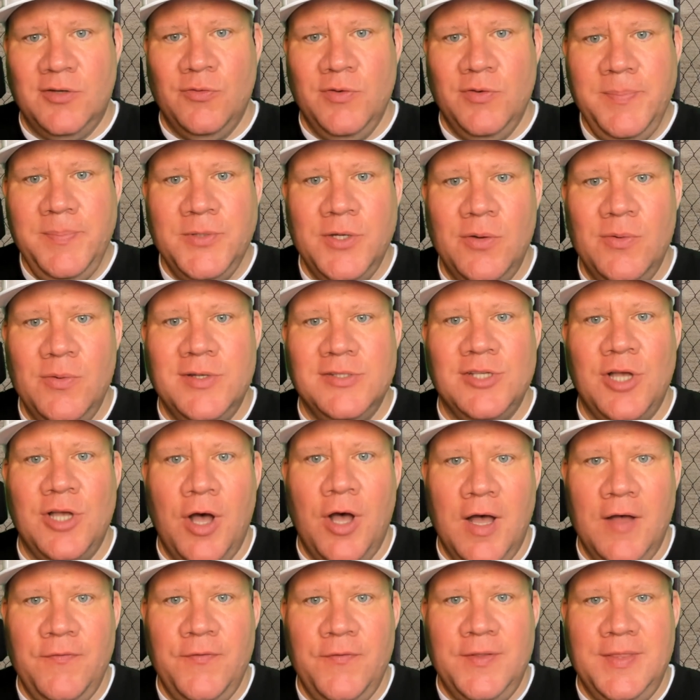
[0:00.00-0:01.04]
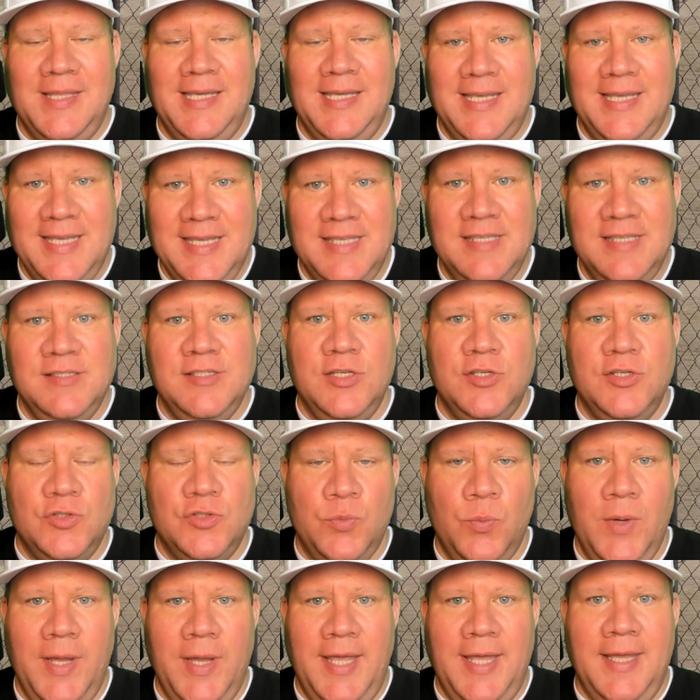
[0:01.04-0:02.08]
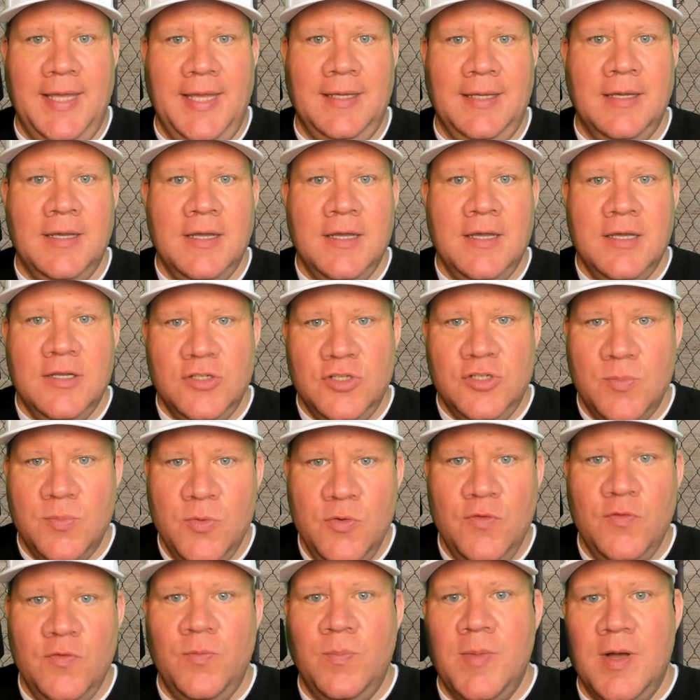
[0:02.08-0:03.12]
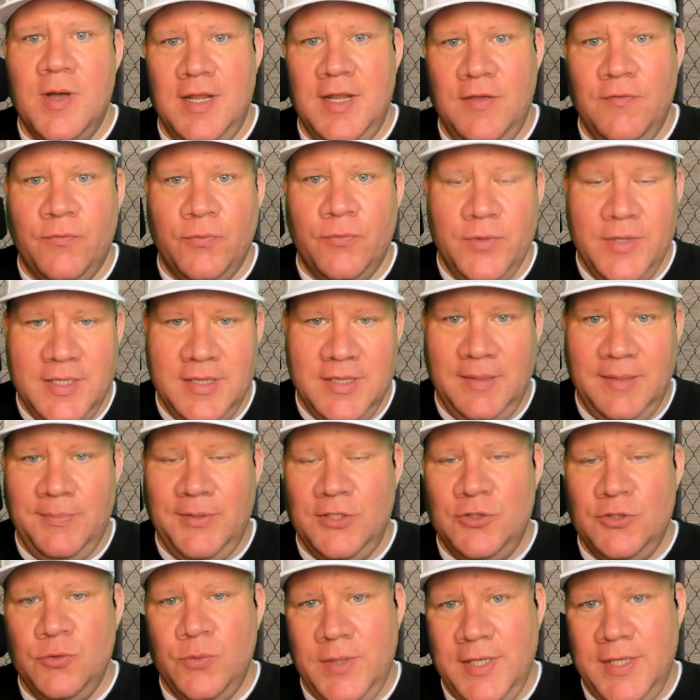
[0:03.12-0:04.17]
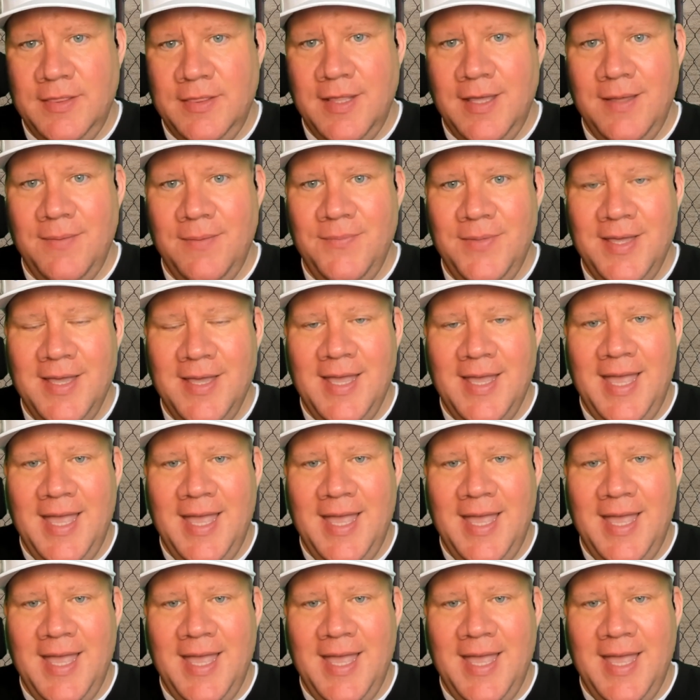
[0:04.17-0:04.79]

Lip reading: crypto is often the easiest way to move money freely between them.